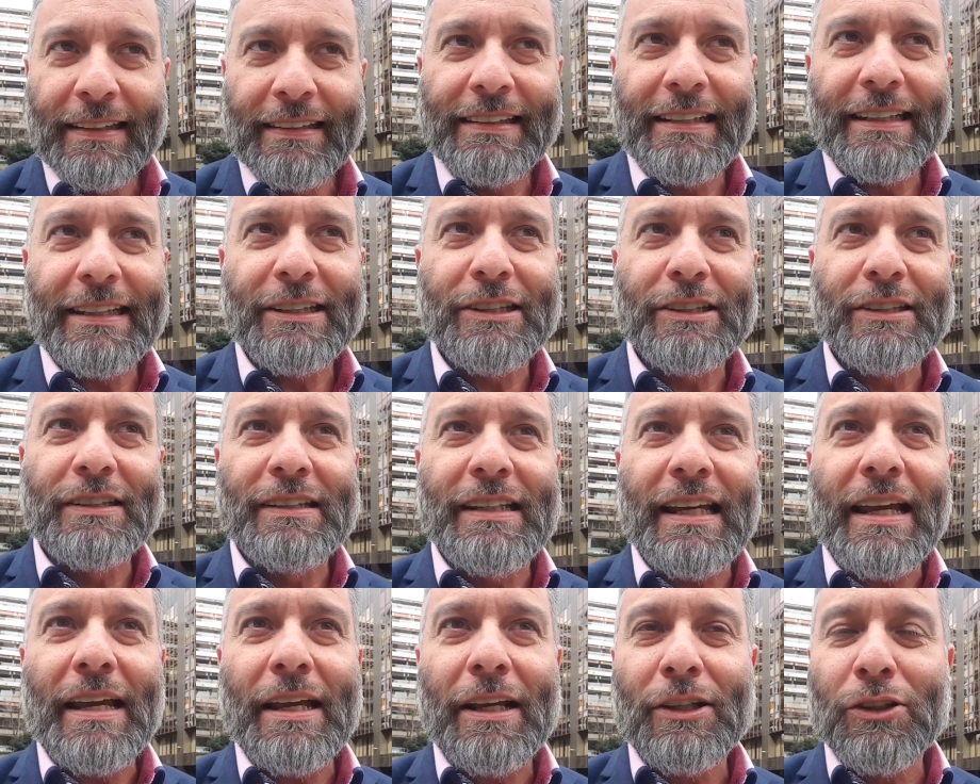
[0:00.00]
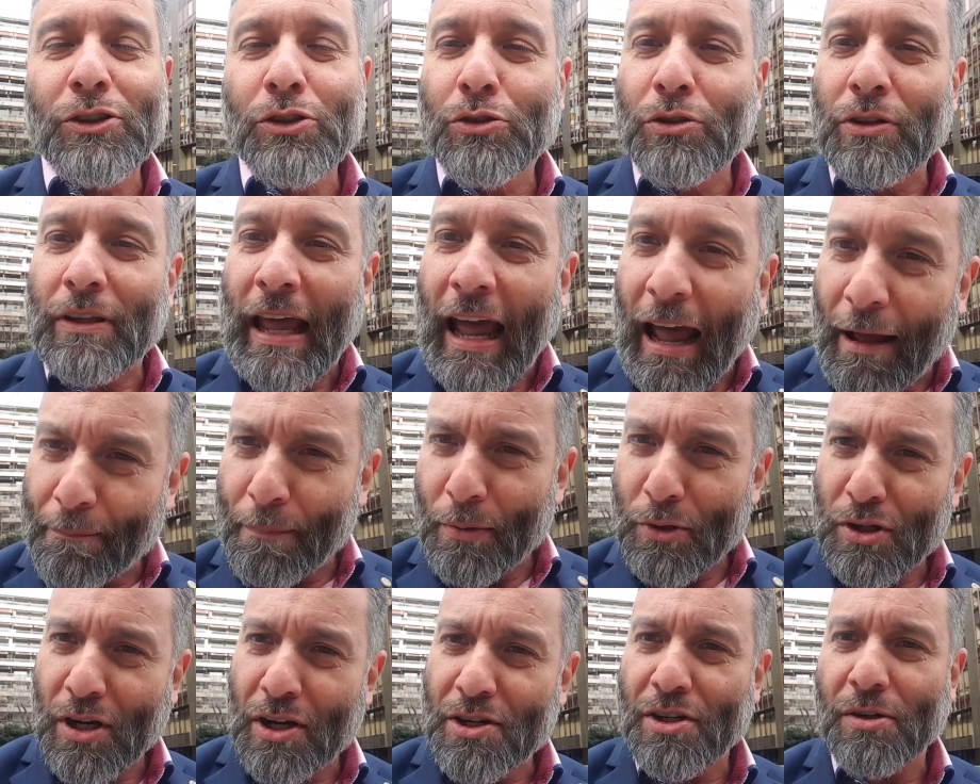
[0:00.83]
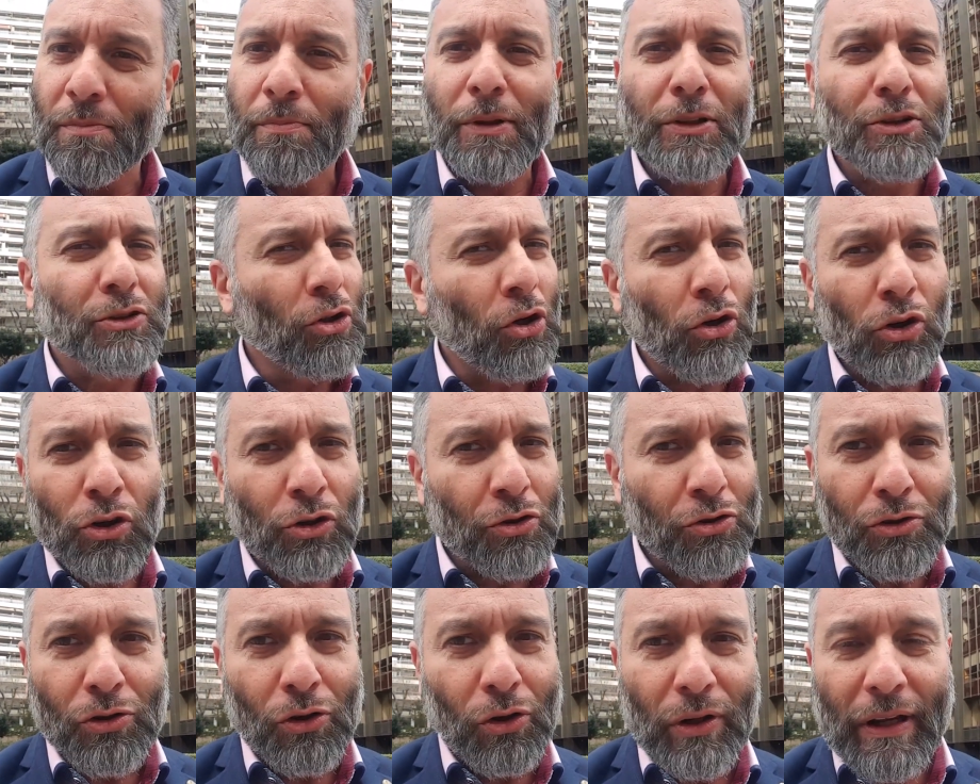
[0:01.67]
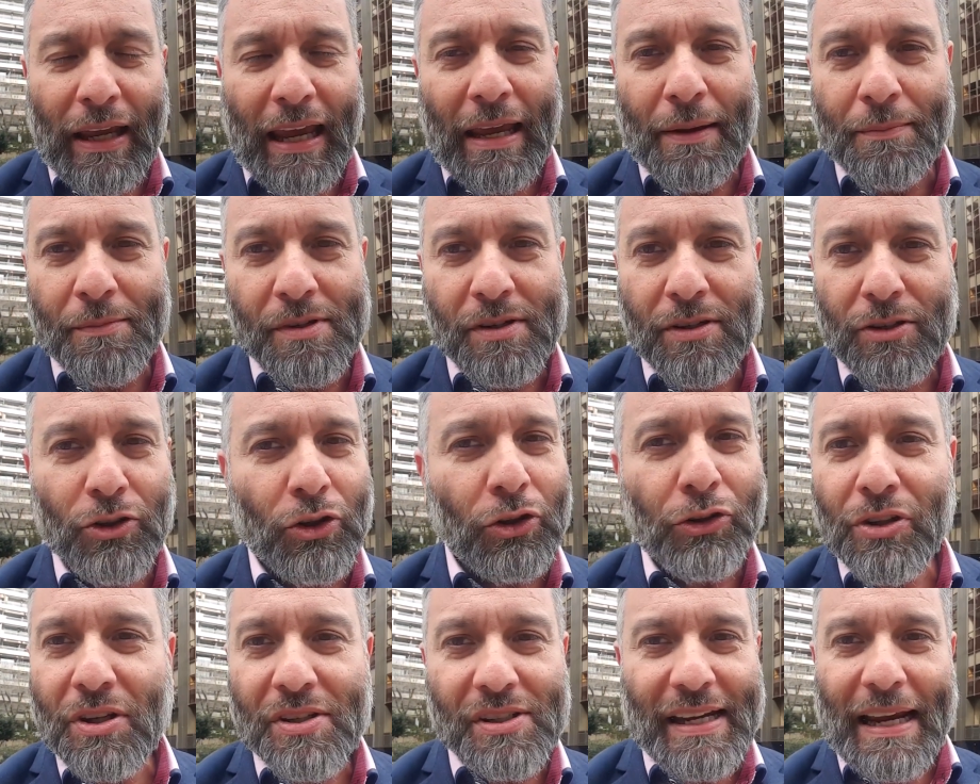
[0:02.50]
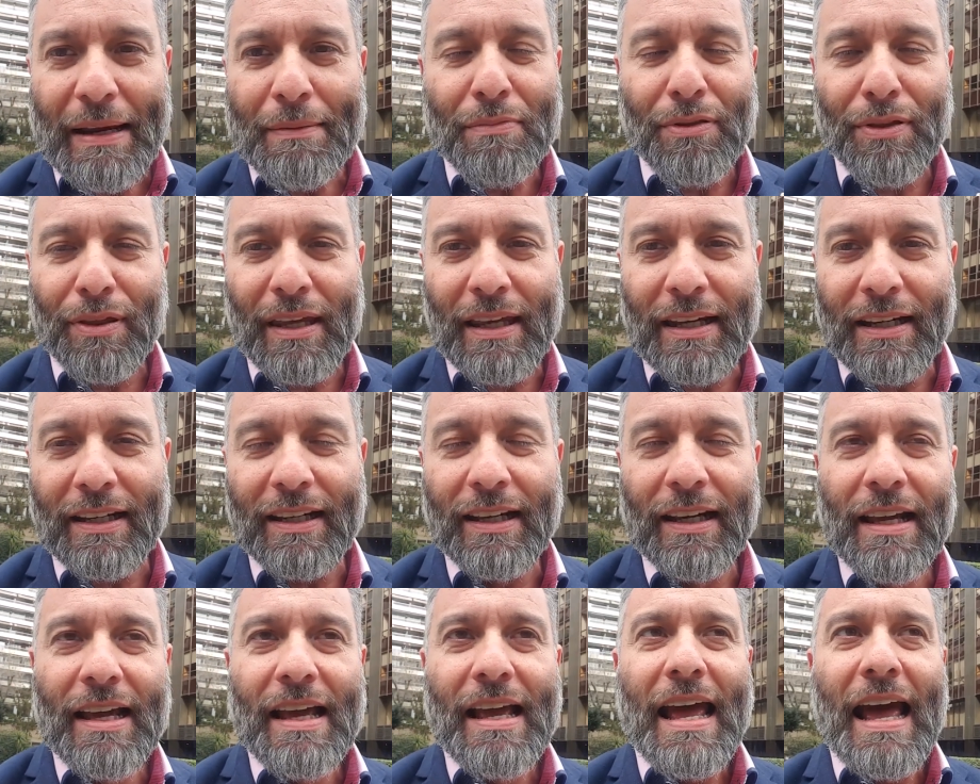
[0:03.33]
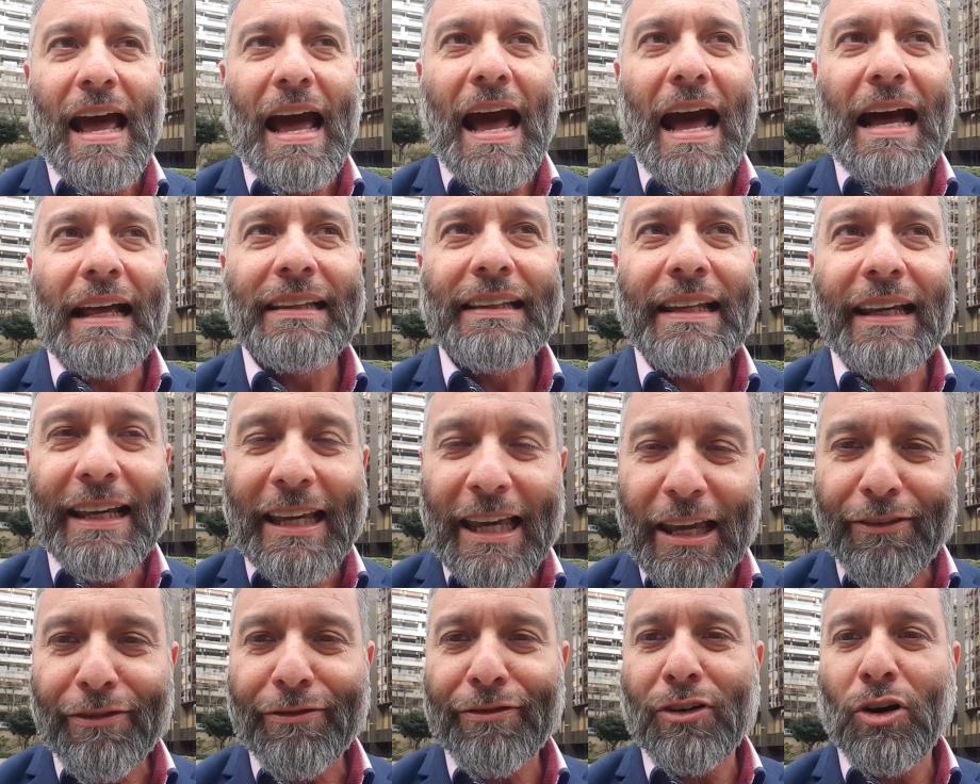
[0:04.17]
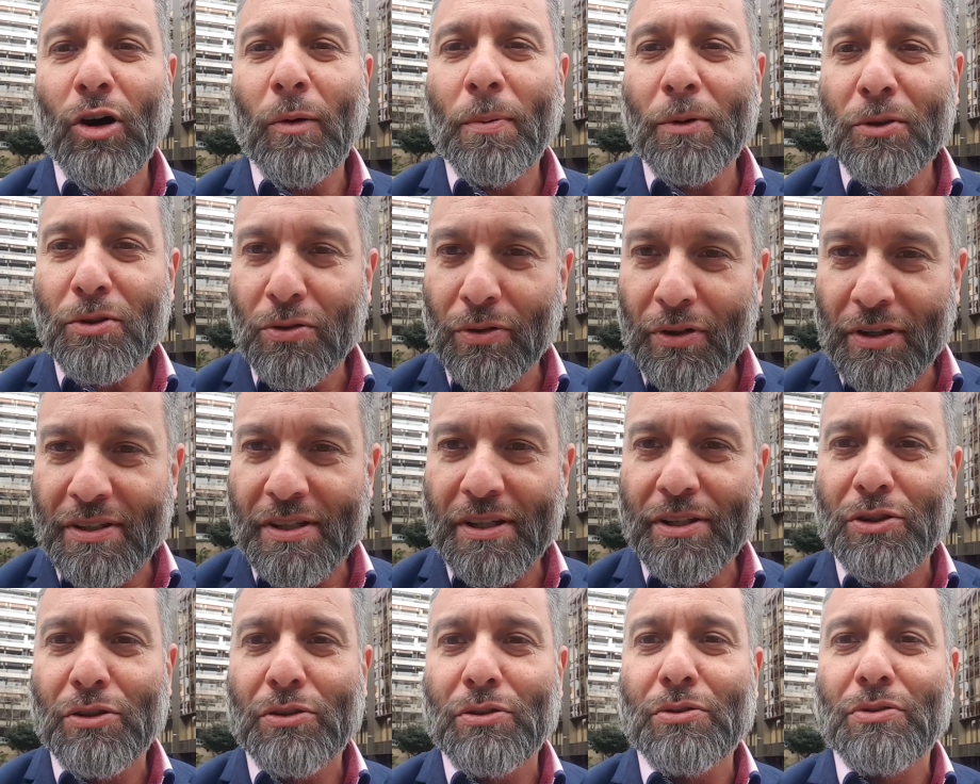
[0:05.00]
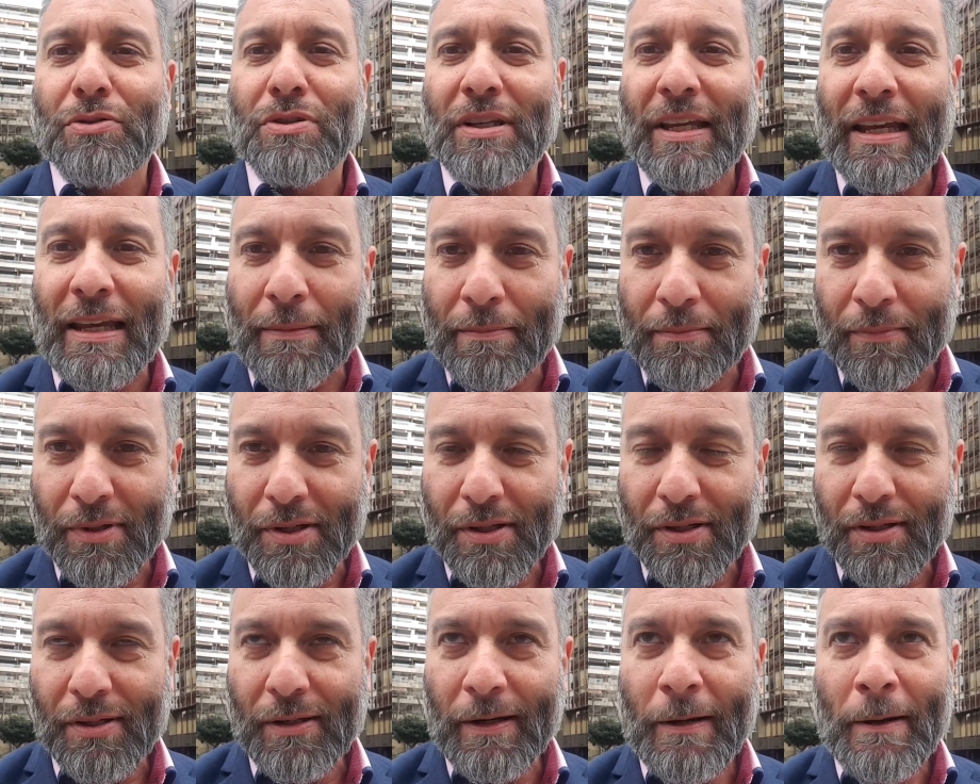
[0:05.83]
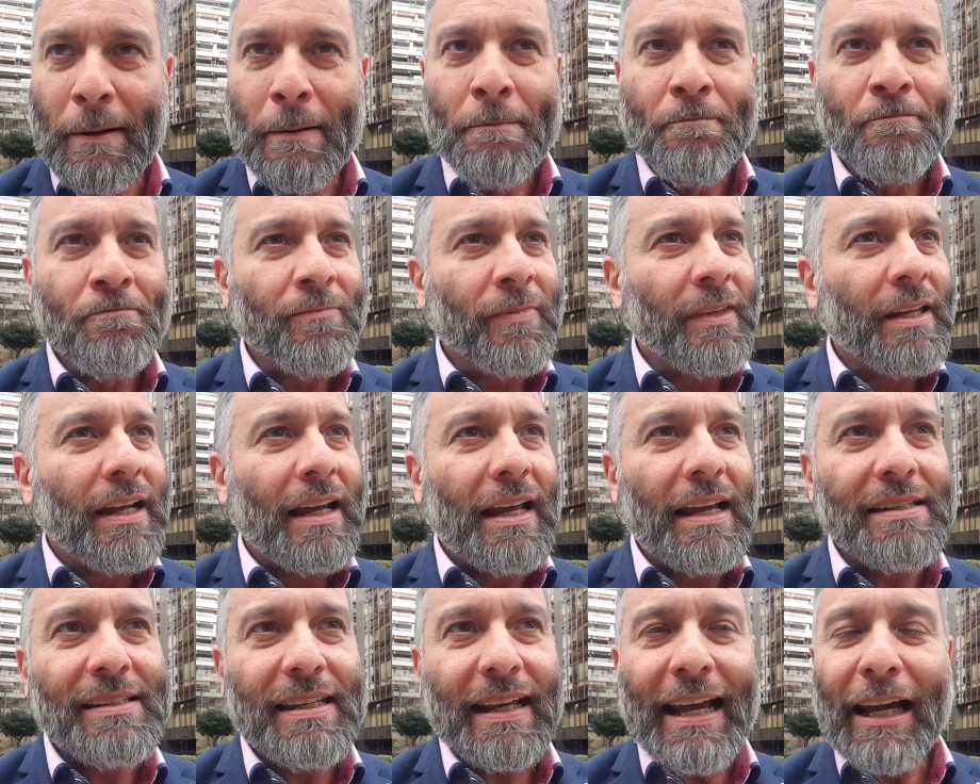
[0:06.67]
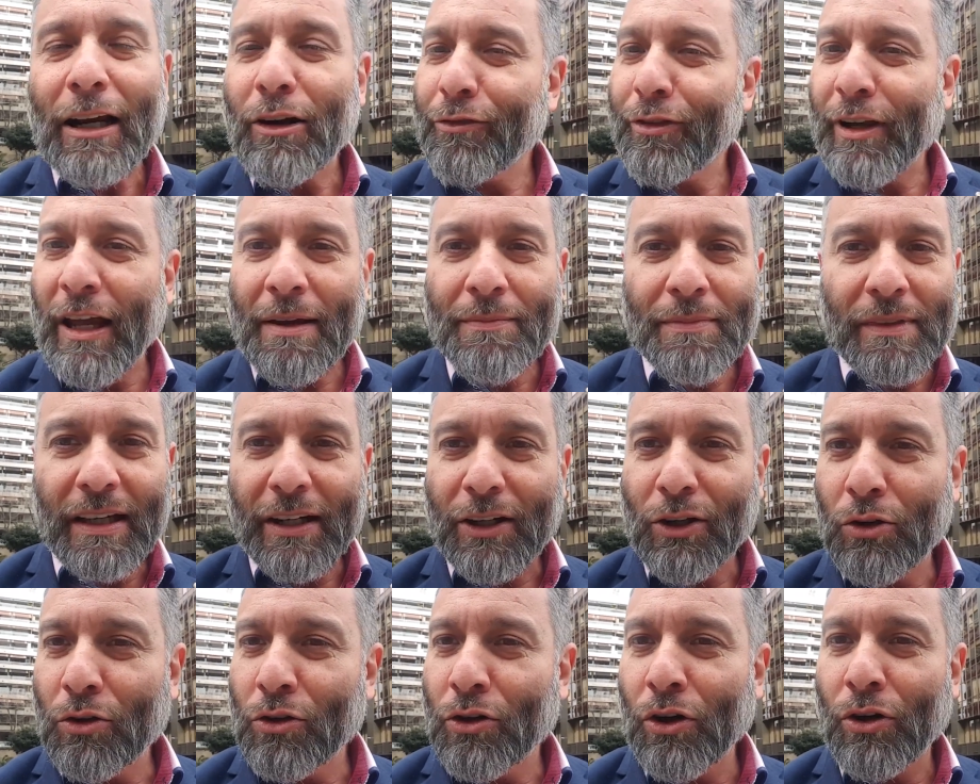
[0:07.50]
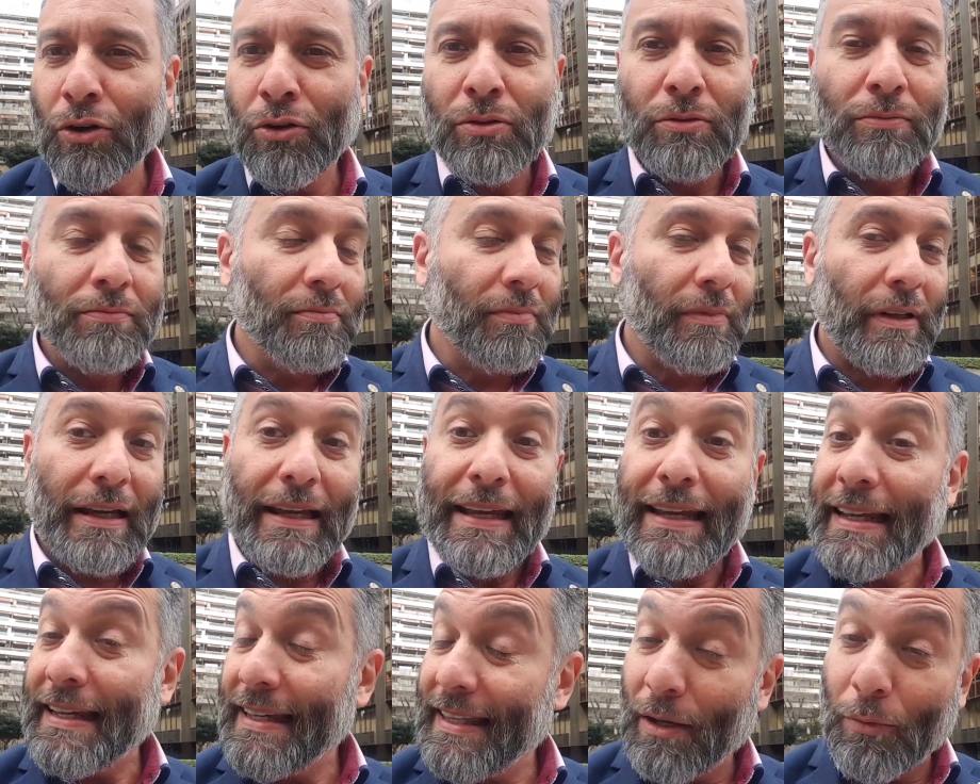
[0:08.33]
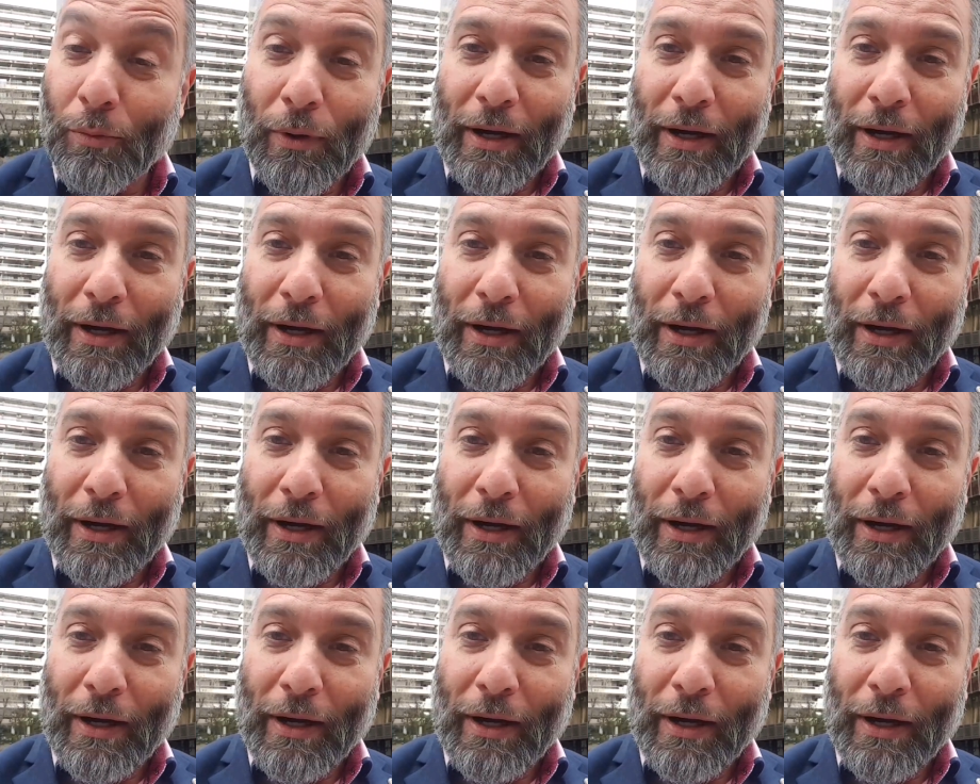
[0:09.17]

They, they have possession but don't control games, not the same thing. And they give opportunity to teams. It's the kind of game that could go either